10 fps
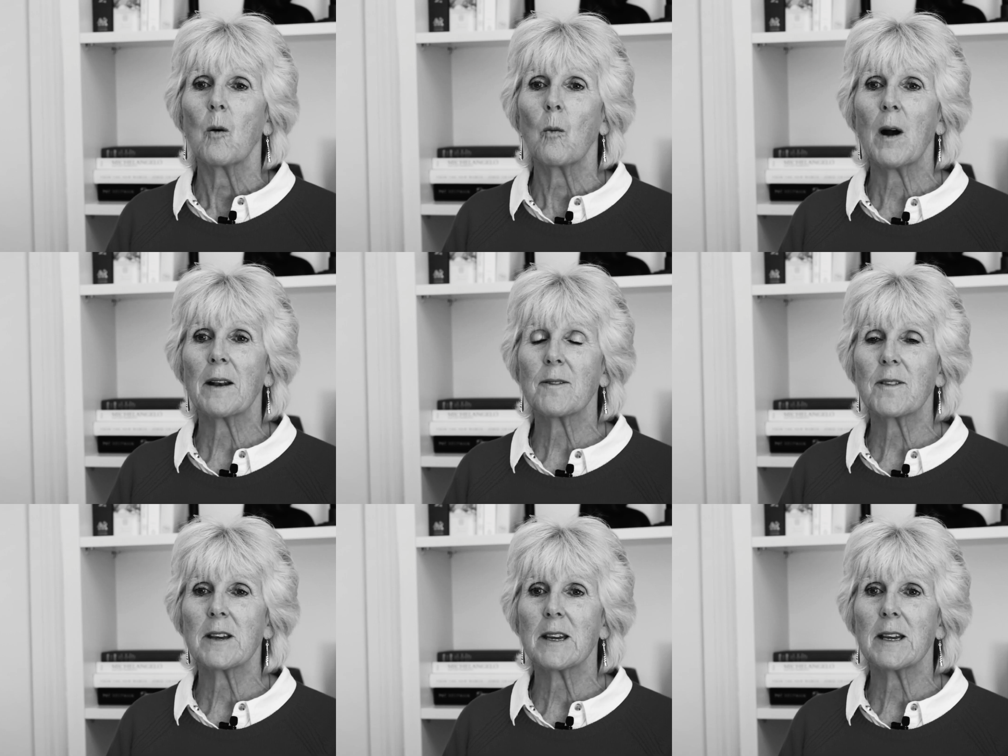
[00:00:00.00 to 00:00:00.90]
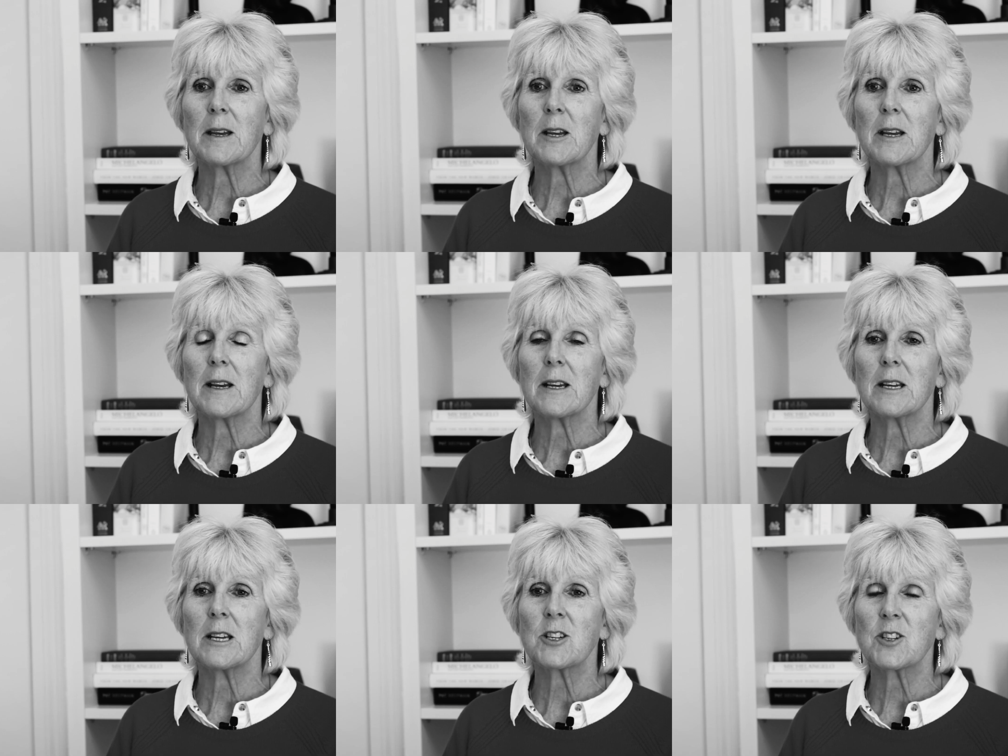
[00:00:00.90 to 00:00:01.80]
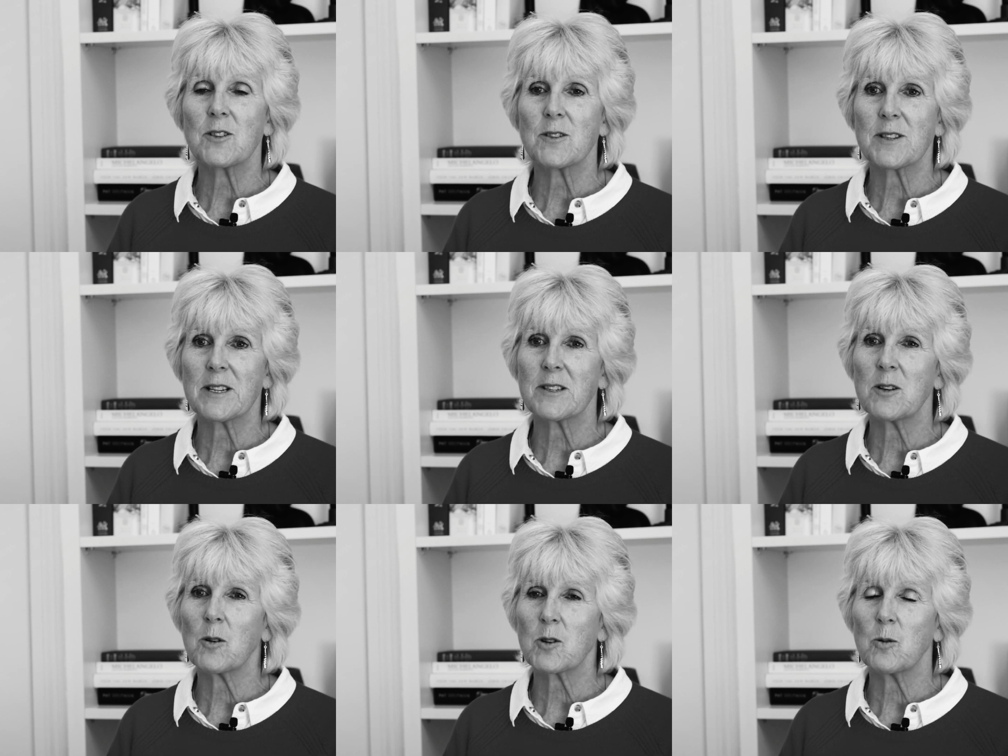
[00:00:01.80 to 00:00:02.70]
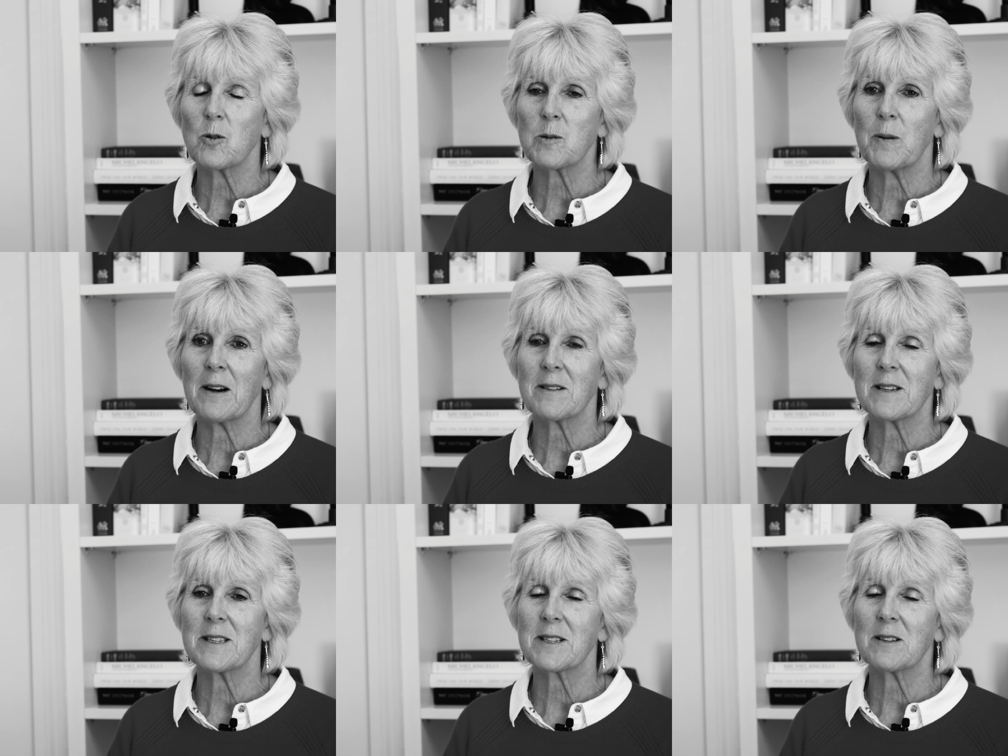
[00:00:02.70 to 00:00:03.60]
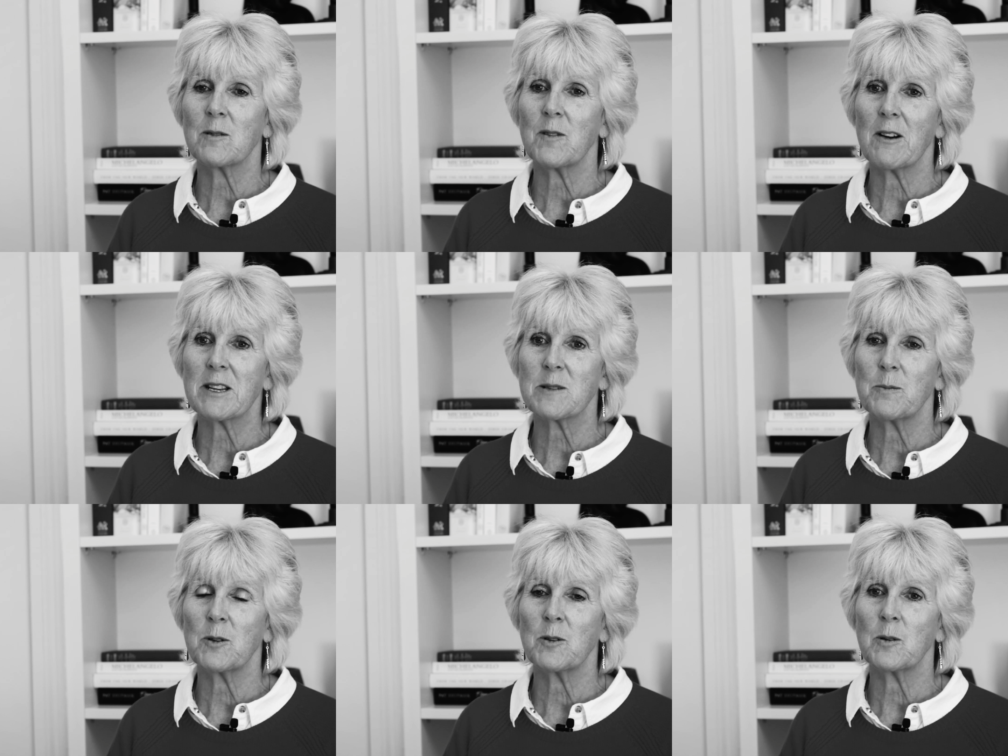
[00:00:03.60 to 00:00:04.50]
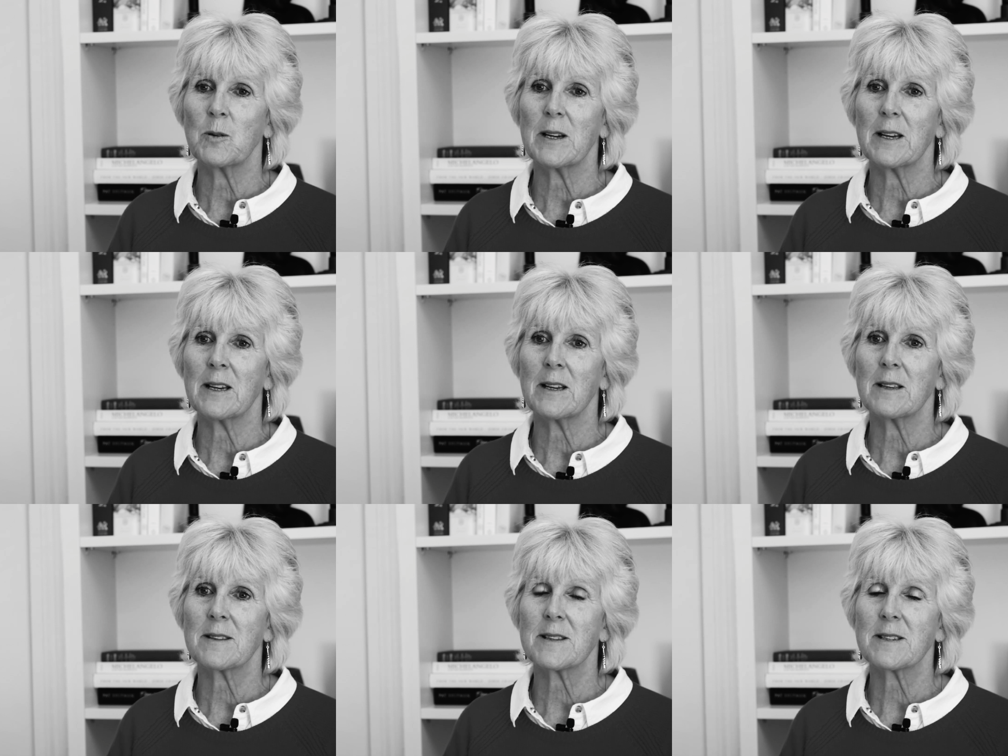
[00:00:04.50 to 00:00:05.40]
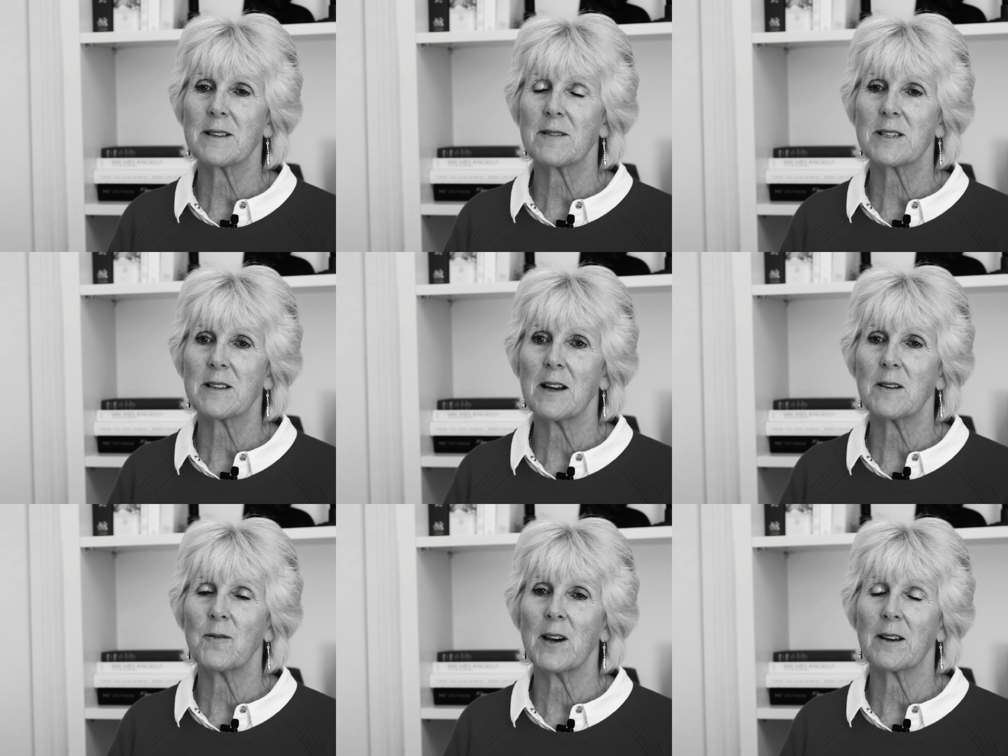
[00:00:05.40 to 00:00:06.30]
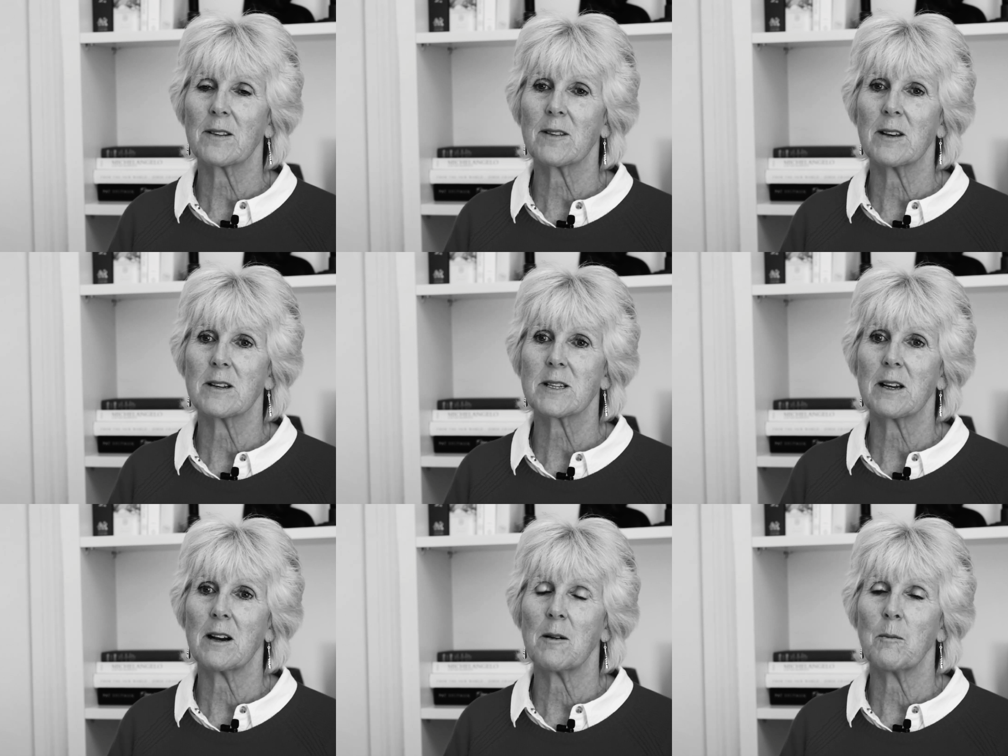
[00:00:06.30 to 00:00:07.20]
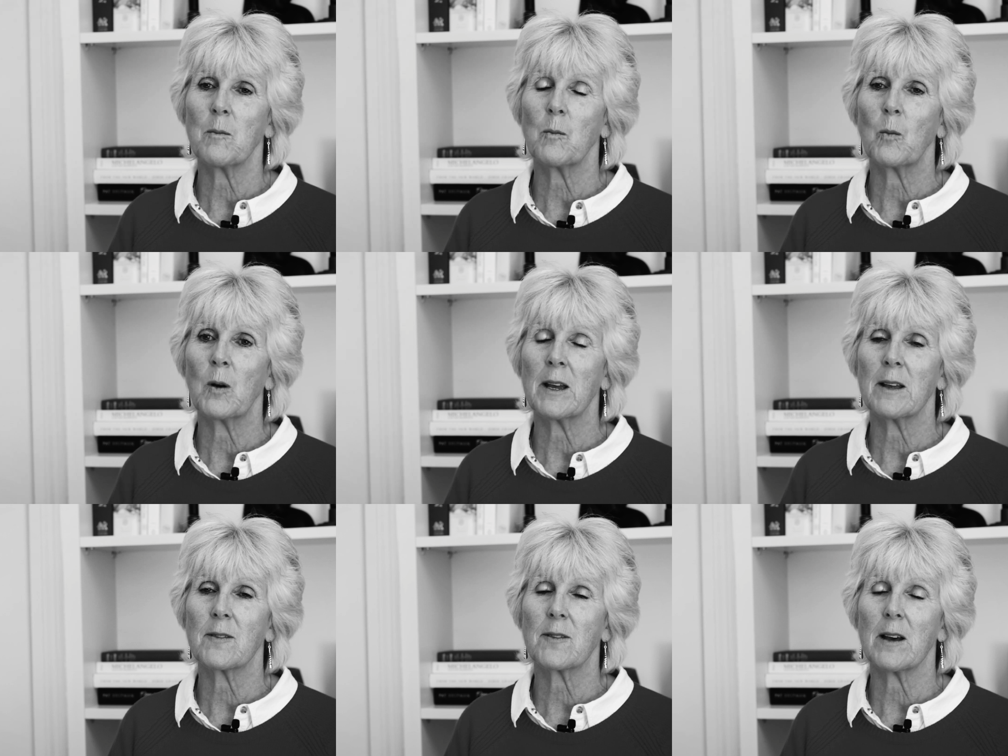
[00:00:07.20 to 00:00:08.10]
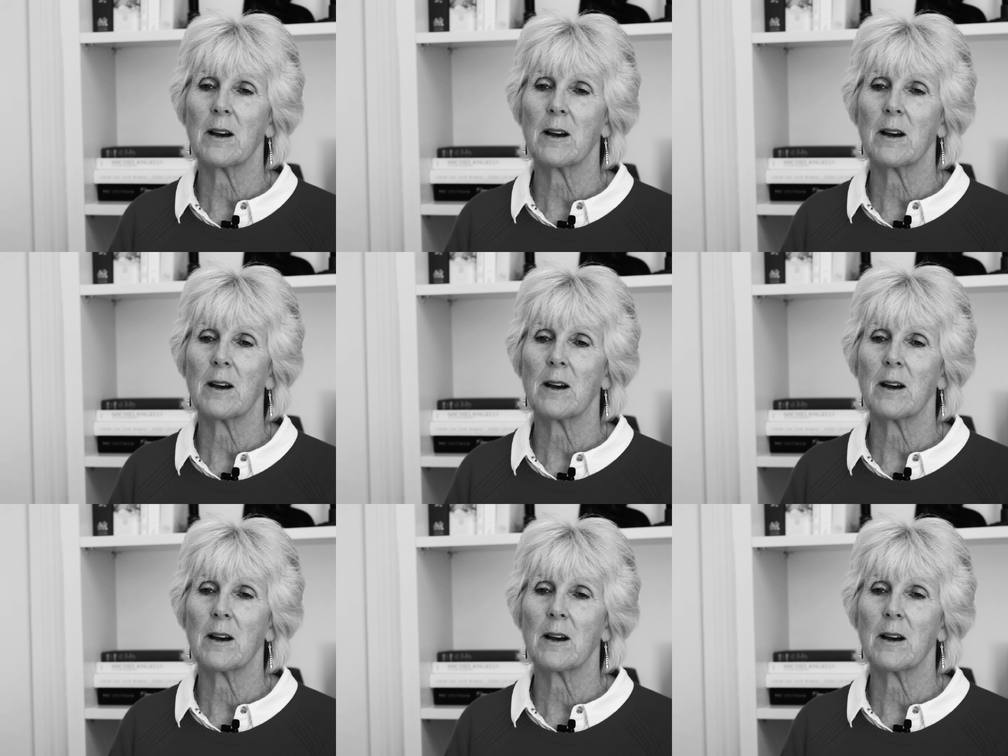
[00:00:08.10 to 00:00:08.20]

One of the issues that is not talked about and is still very taboo is the side effects that come with